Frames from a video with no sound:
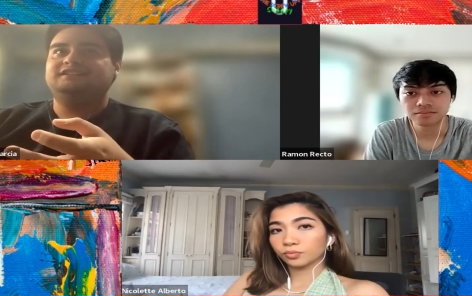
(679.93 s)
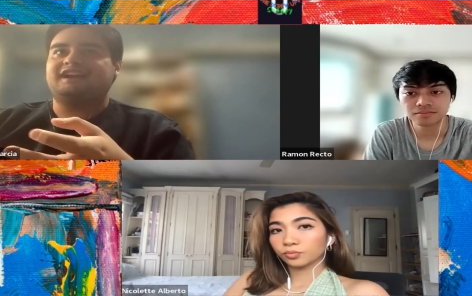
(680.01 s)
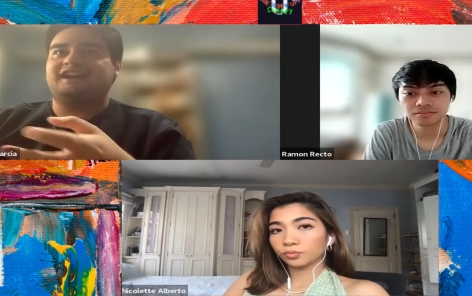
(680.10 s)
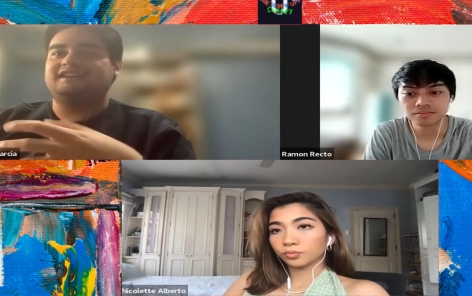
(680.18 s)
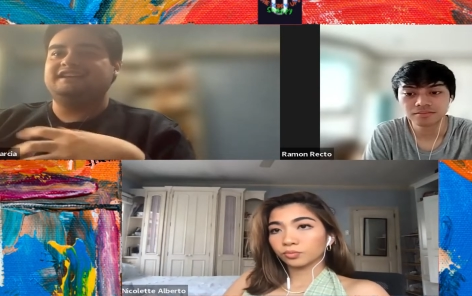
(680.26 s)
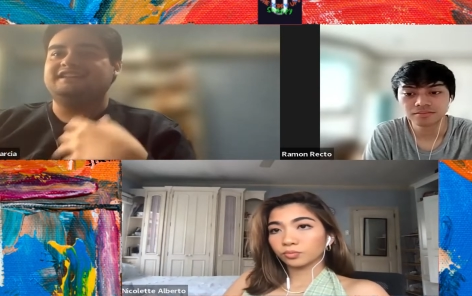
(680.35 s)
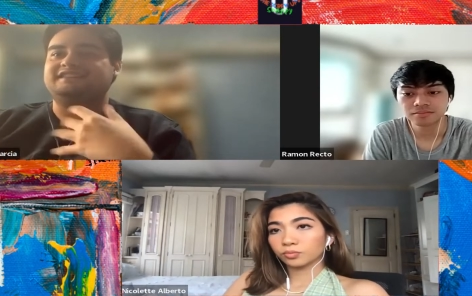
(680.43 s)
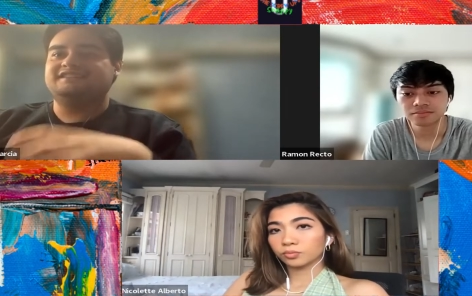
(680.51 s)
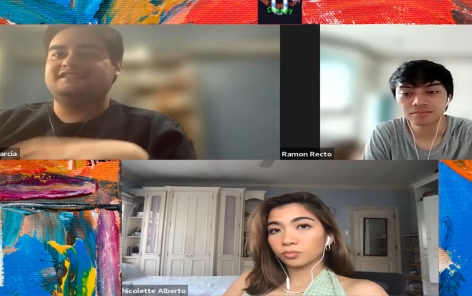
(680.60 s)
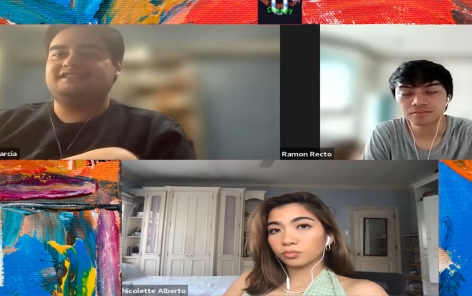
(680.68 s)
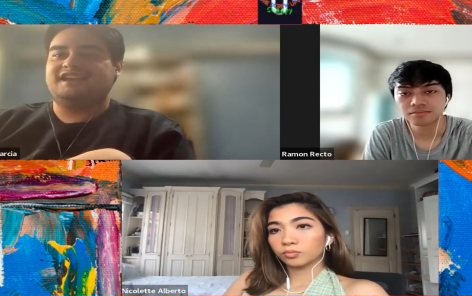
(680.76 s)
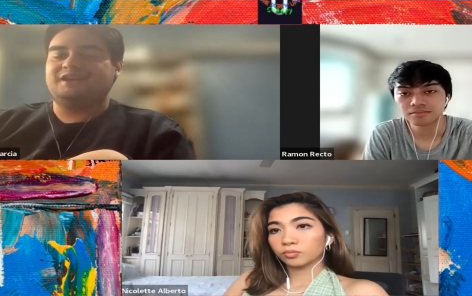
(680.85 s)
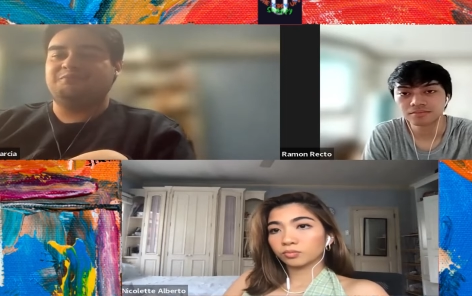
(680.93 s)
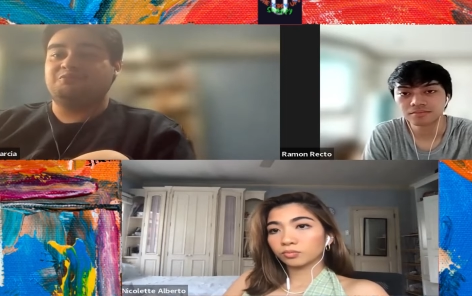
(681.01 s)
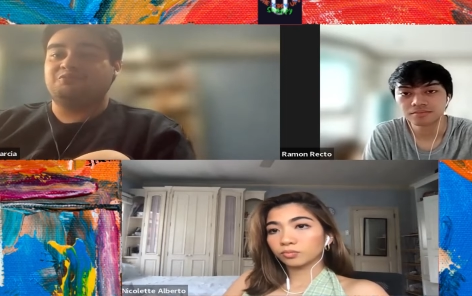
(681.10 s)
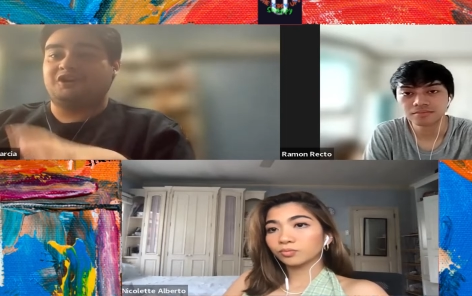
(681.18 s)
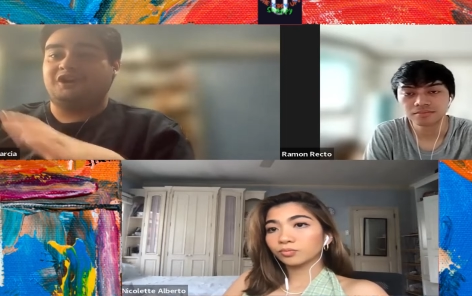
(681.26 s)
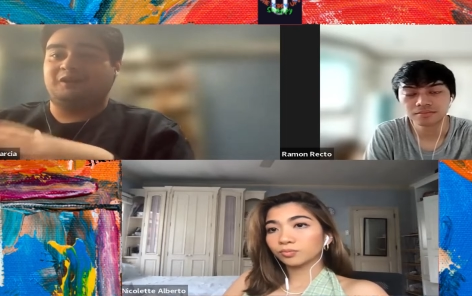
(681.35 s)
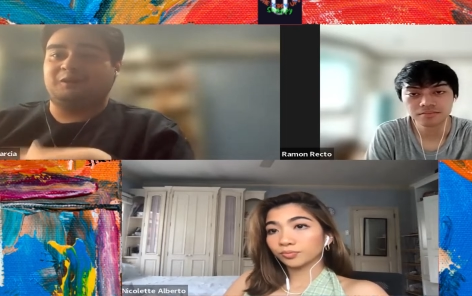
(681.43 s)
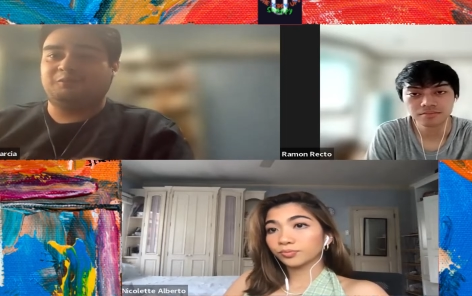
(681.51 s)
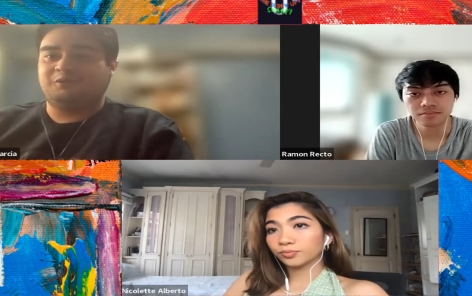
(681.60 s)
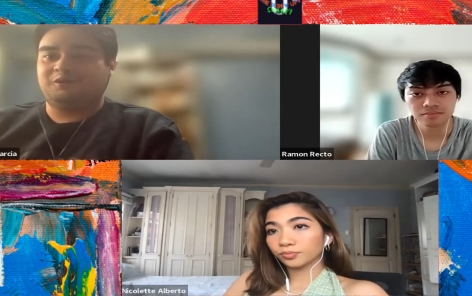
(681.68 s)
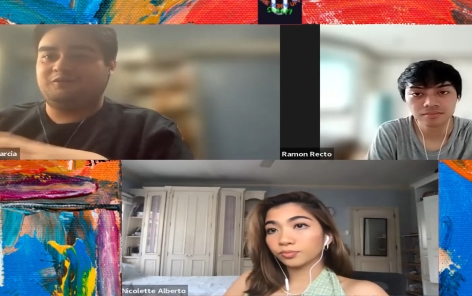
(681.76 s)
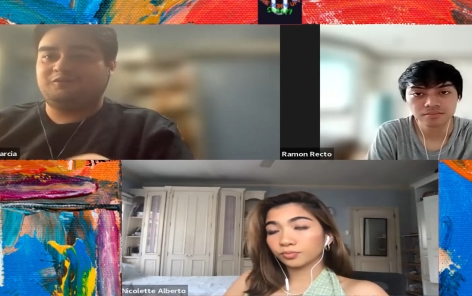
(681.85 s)
Speaker 1: kind of in the same realm
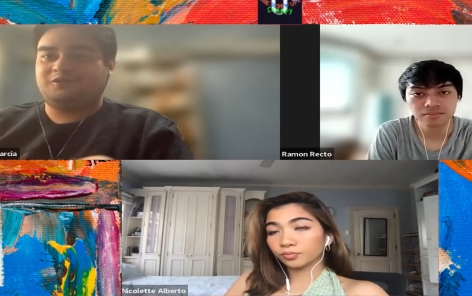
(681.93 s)
of